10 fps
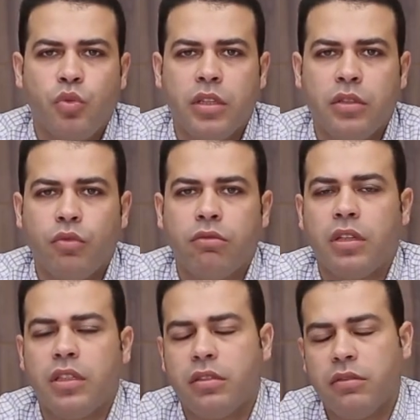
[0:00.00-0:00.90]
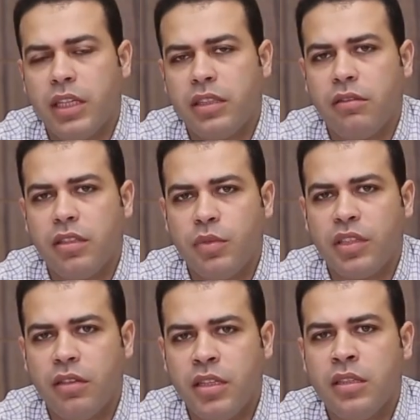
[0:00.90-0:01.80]
1 or class 3 antiarrhythmic
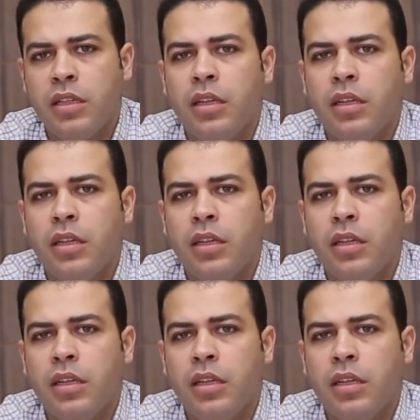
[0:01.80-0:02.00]
drugs,